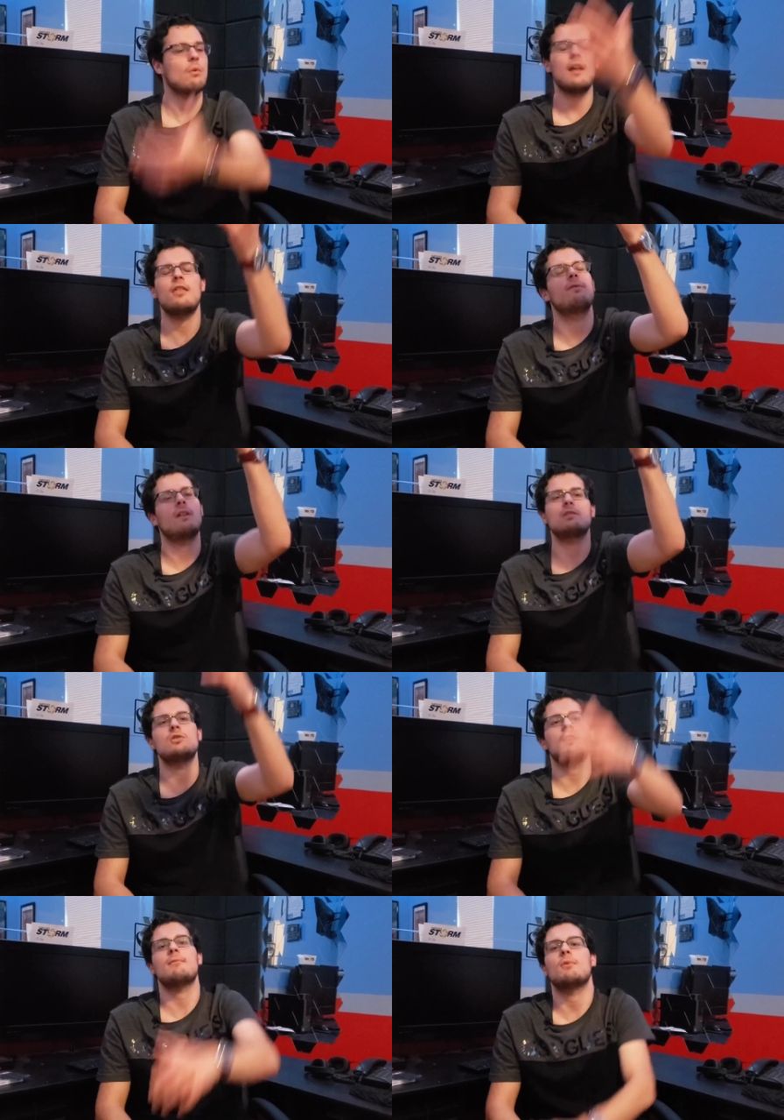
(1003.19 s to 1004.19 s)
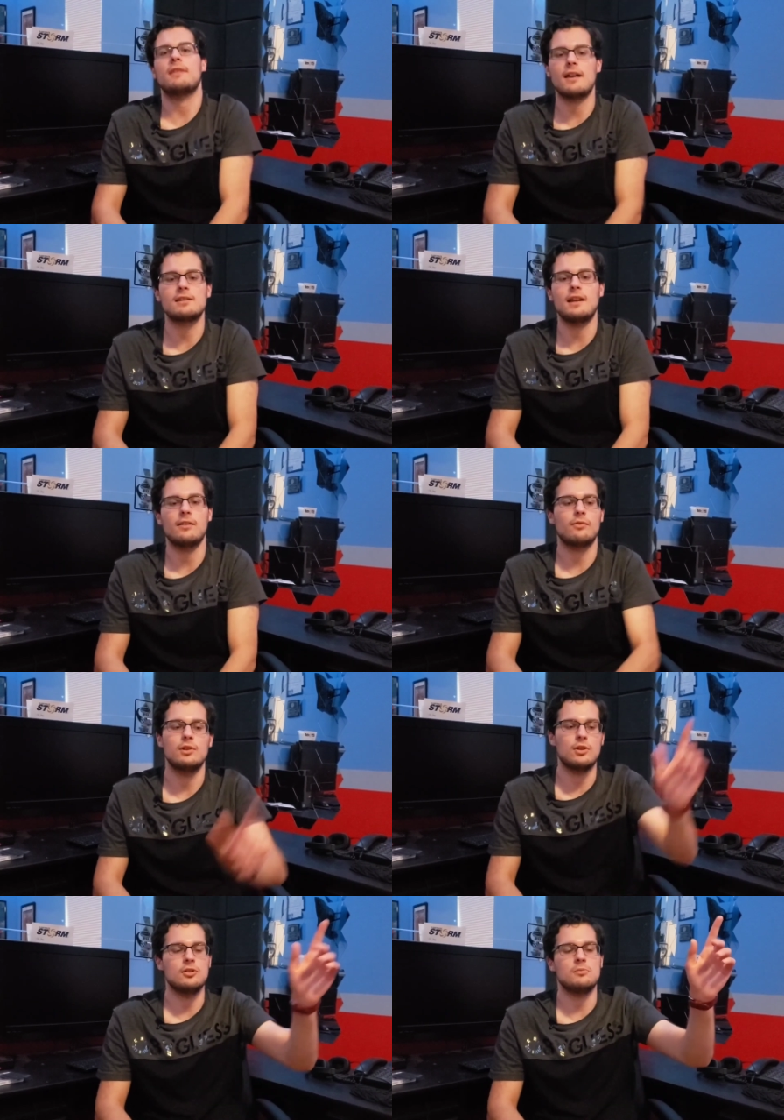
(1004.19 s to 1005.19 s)
Why the fuck did you name it one thousand eighty-three?
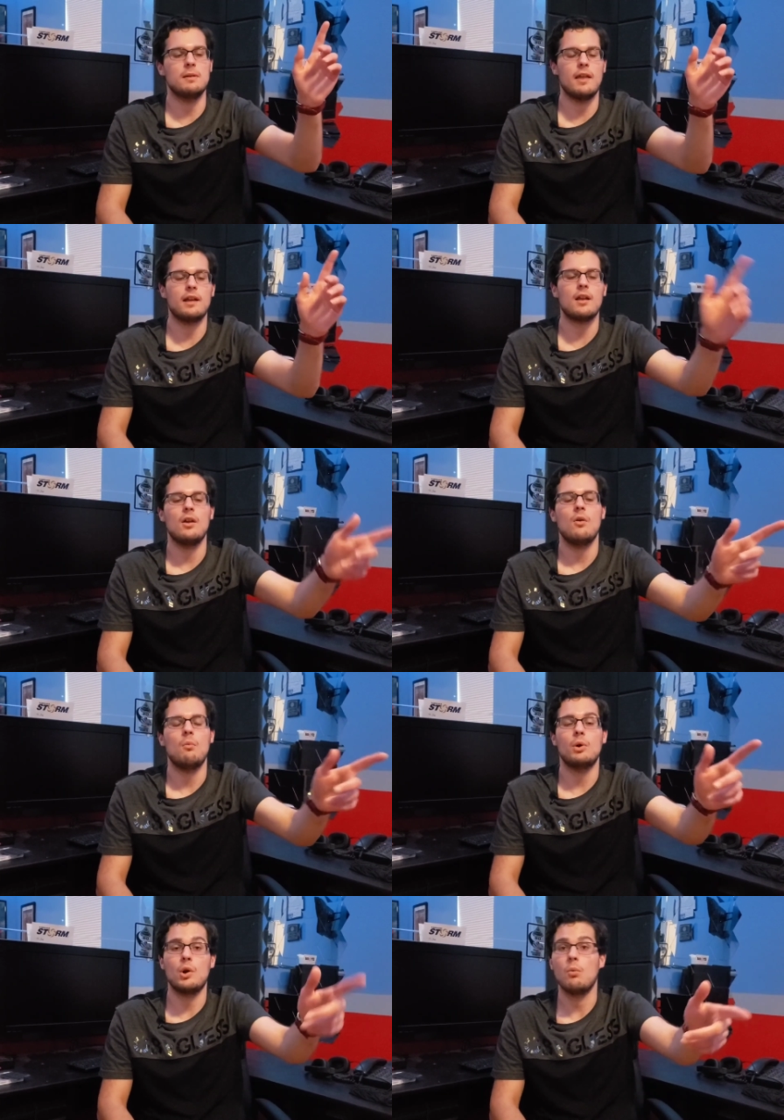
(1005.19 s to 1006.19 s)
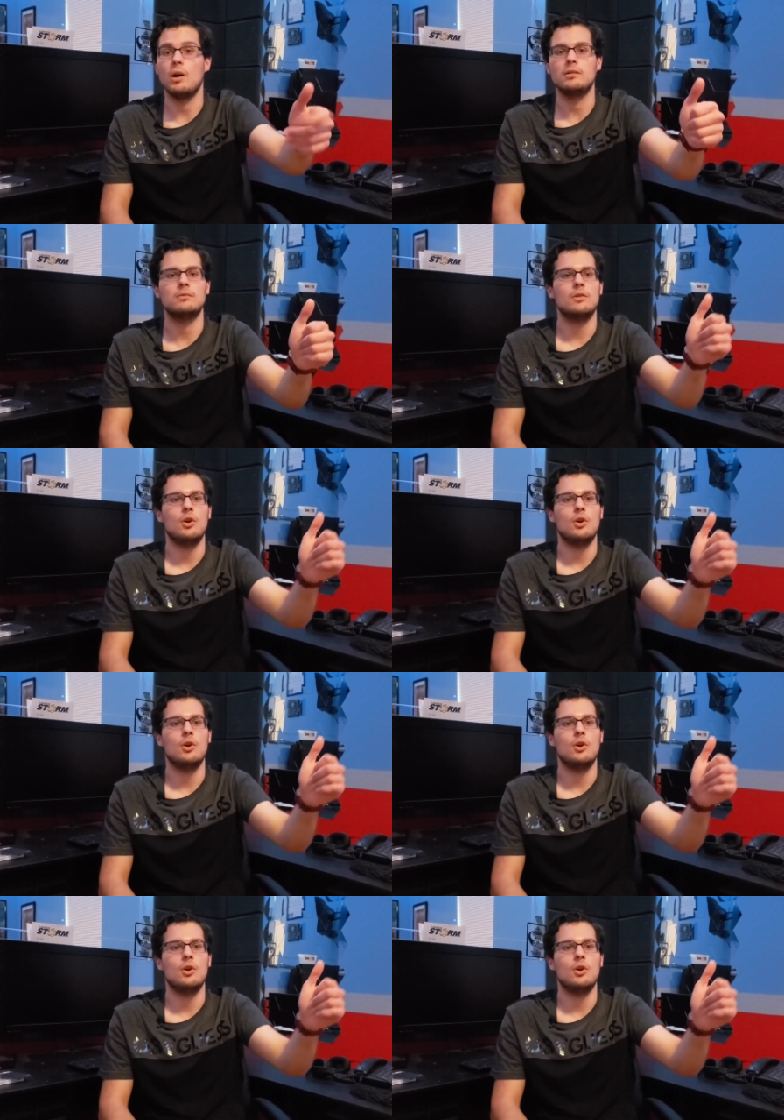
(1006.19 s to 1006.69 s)
You couldn't just be like one oh one,